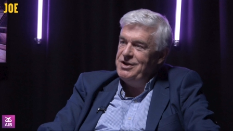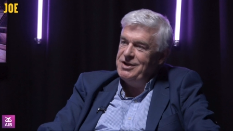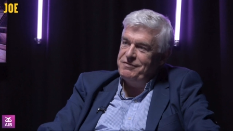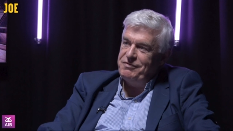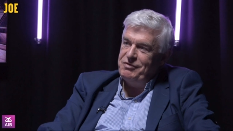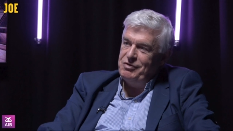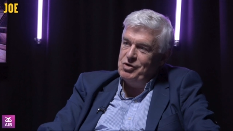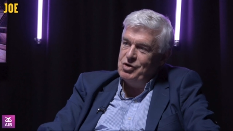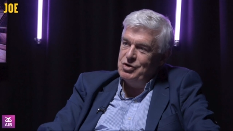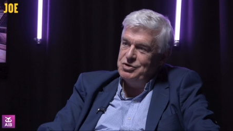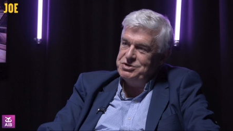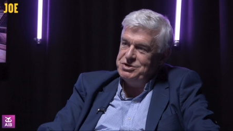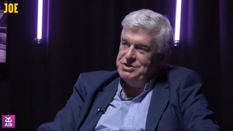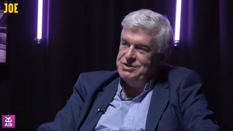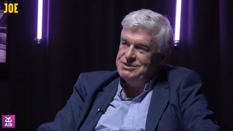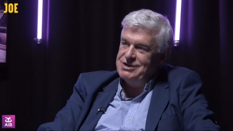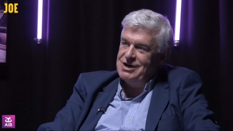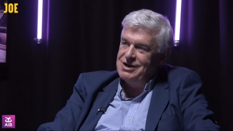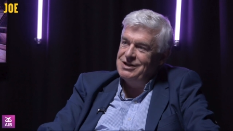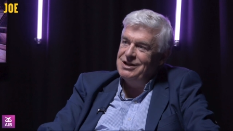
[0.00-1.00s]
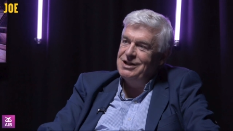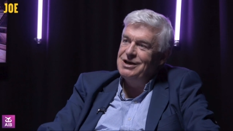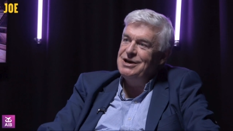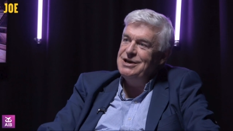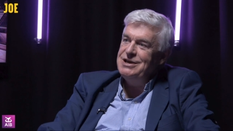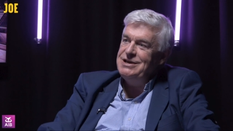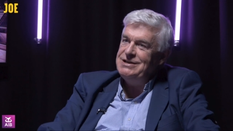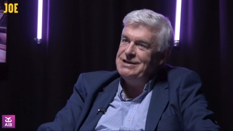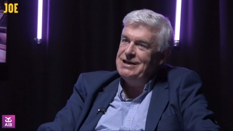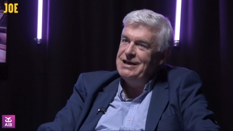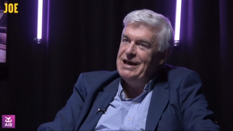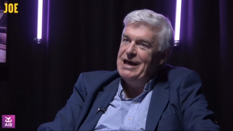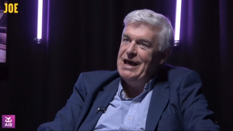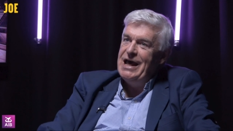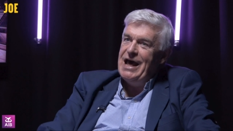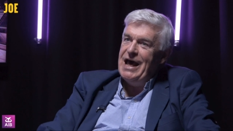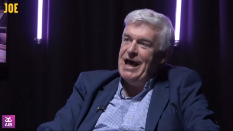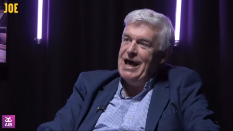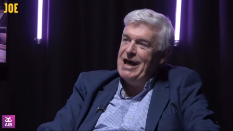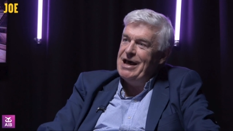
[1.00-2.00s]
different countries online,
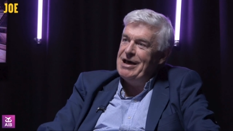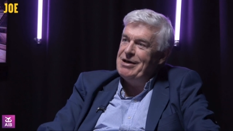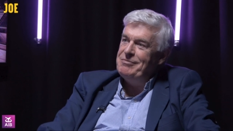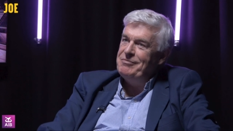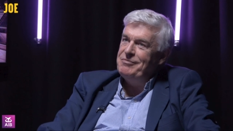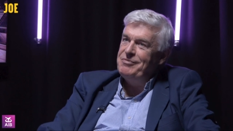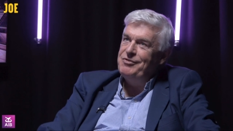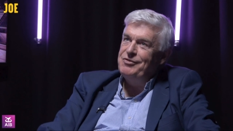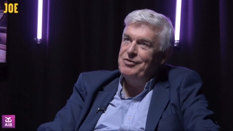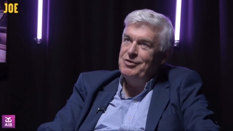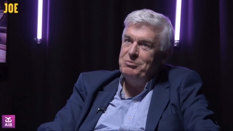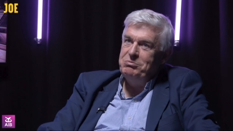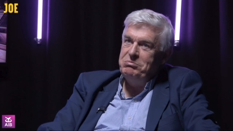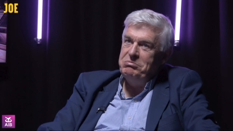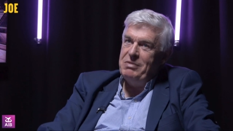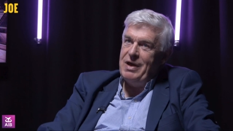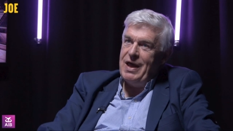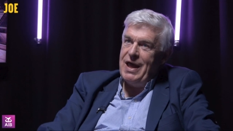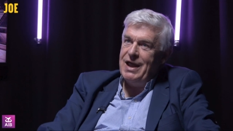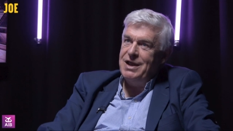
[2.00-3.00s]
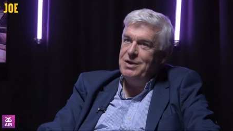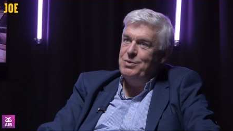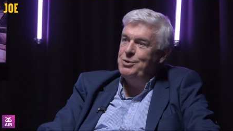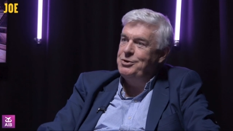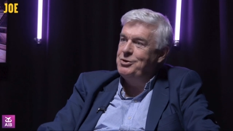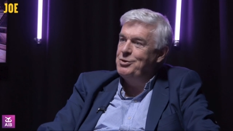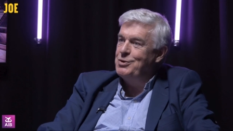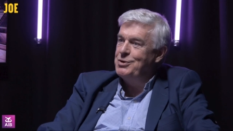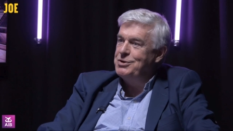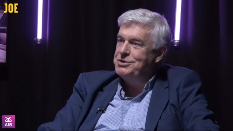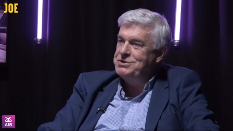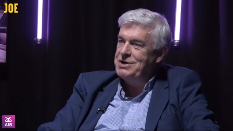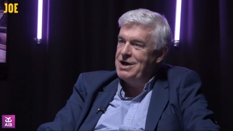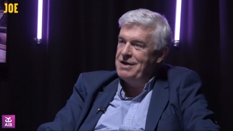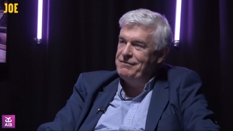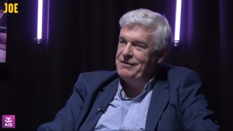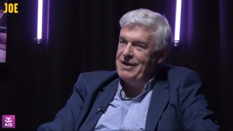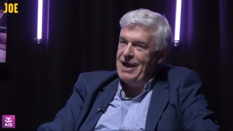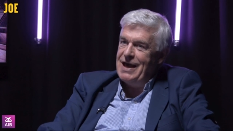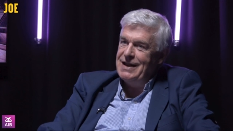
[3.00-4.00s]
from Ecuador to
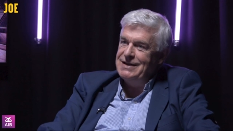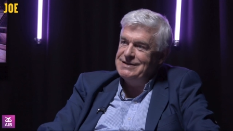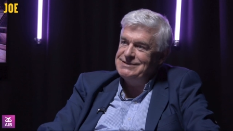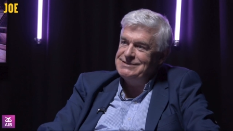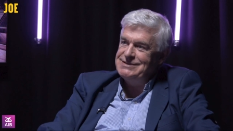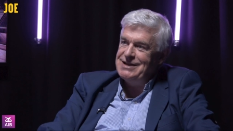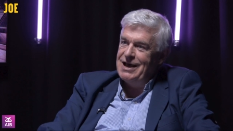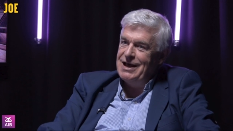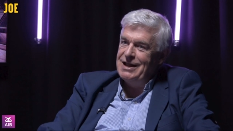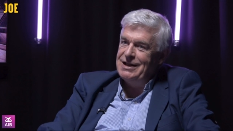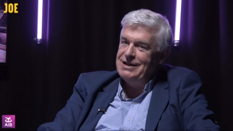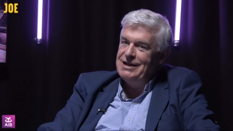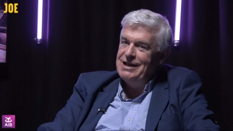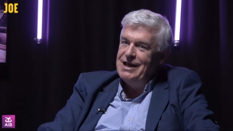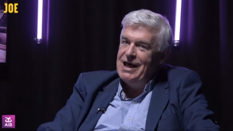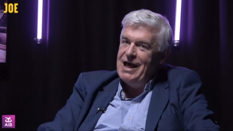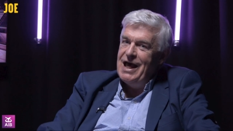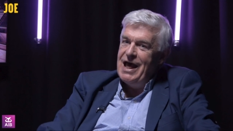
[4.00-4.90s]
Afghanistan.